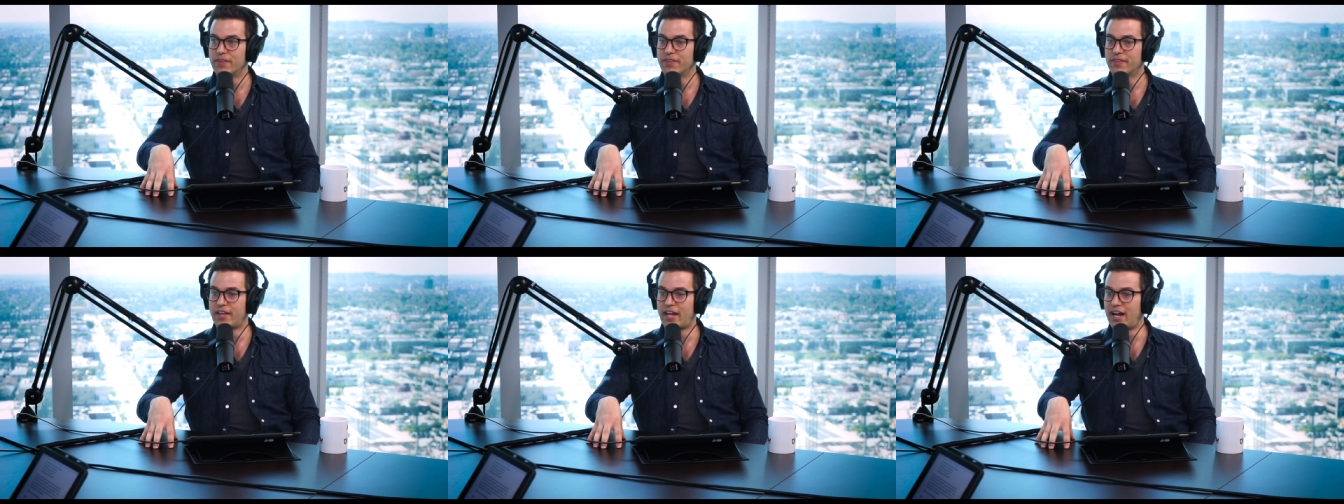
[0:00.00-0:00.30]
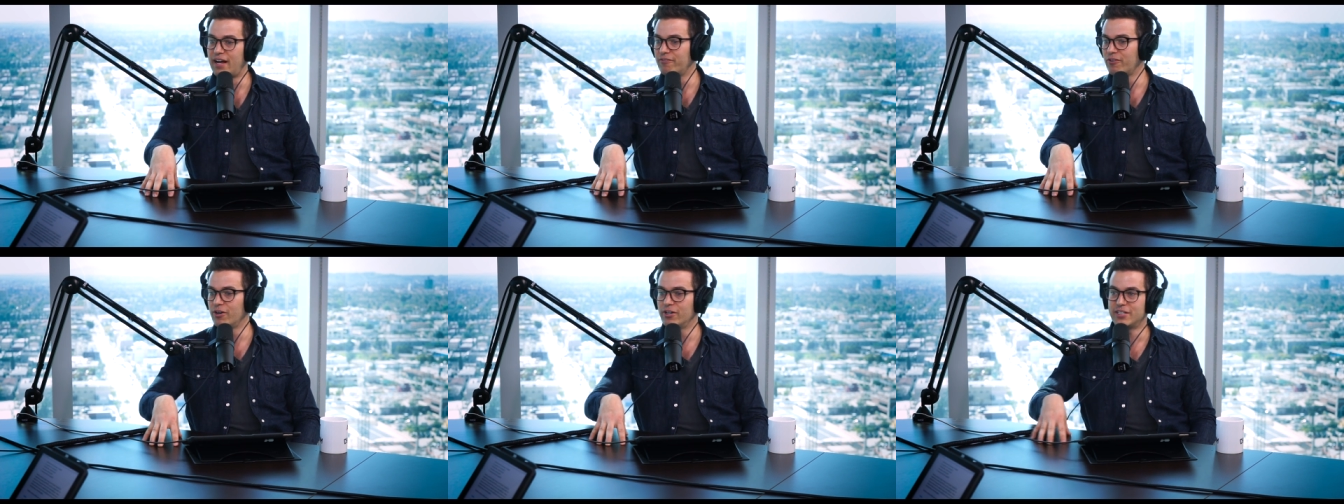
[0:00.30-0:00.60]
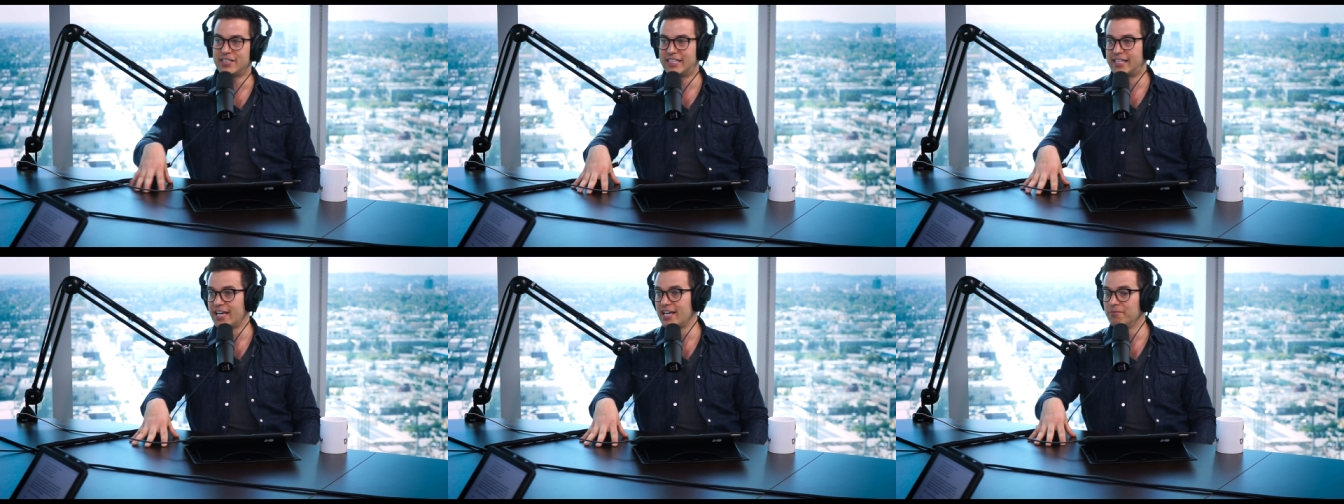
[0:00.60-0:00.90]
that I've
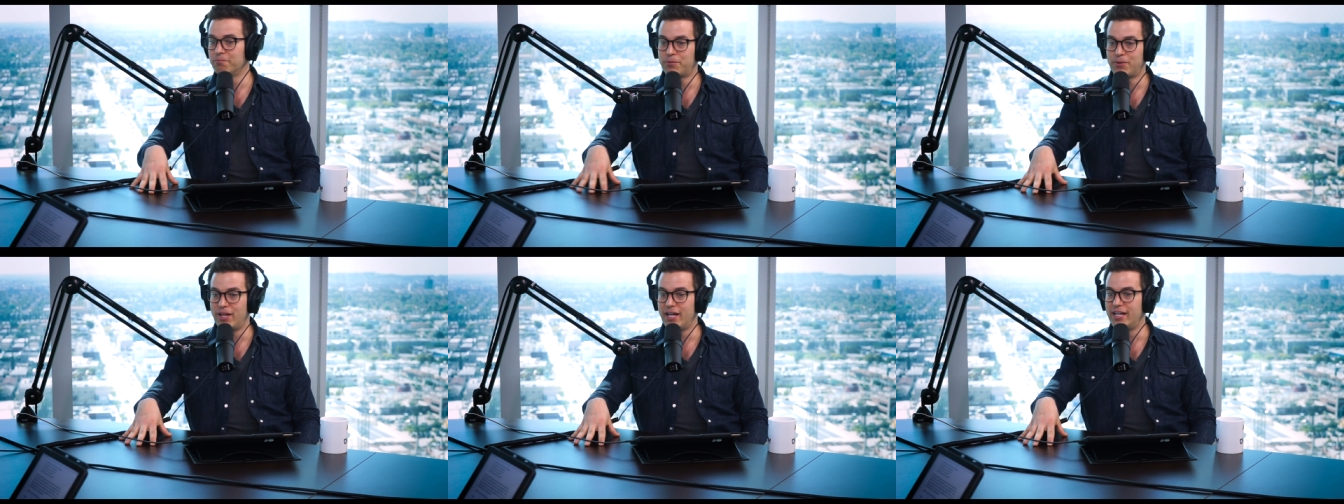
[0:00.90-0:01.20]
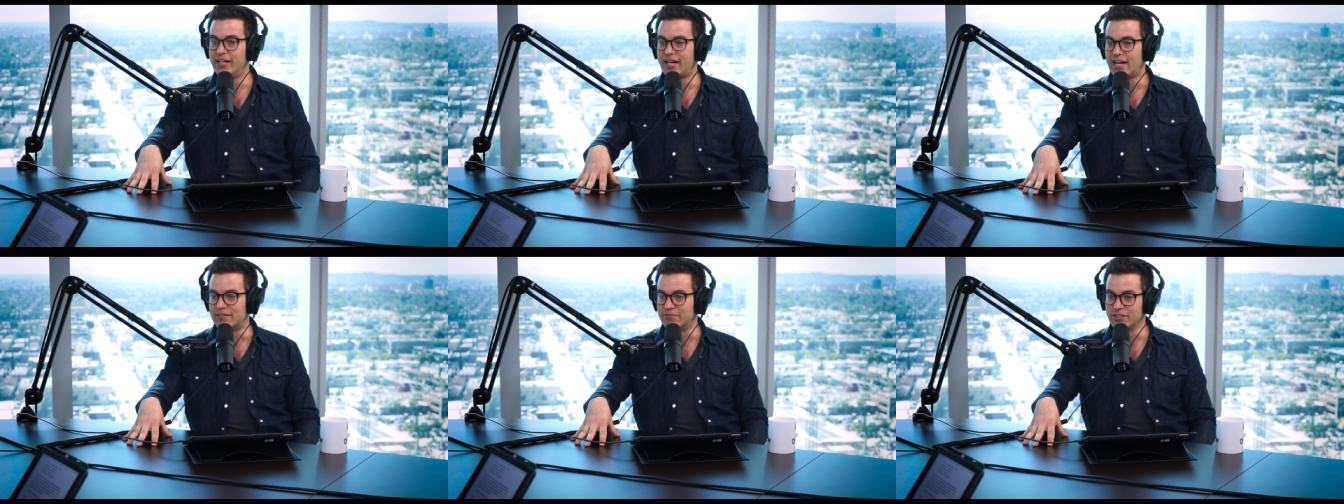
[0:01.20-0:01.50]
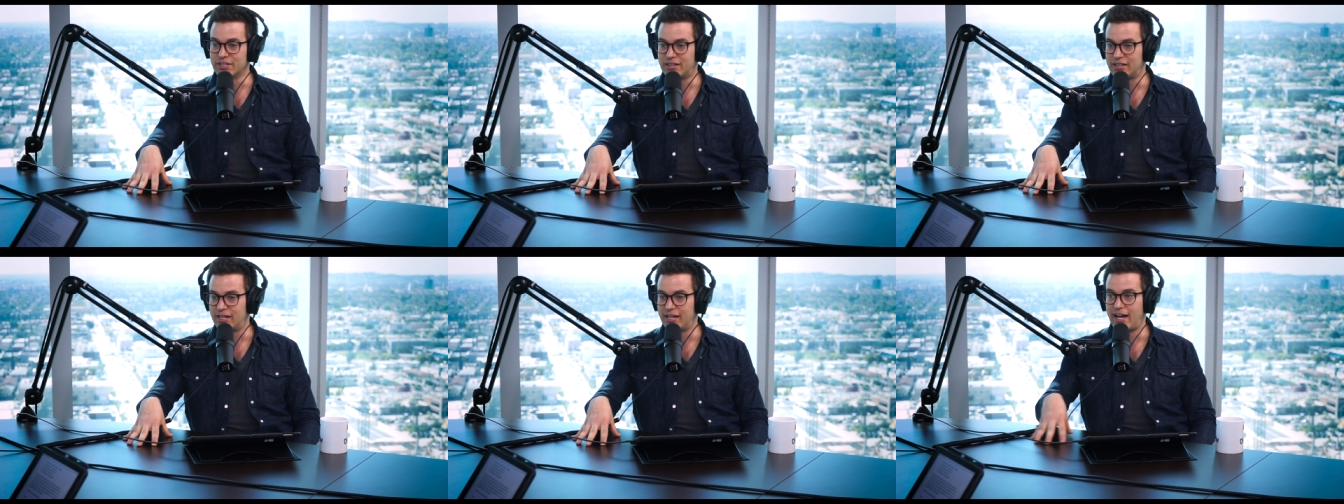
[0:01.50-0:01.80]
already game planned
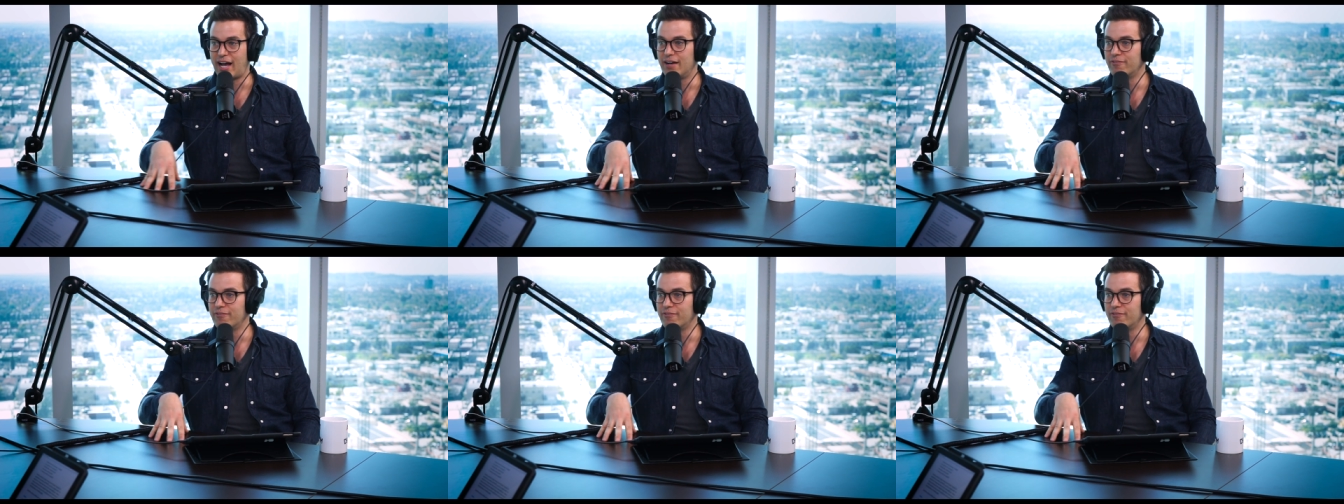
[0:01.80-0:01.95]
everything.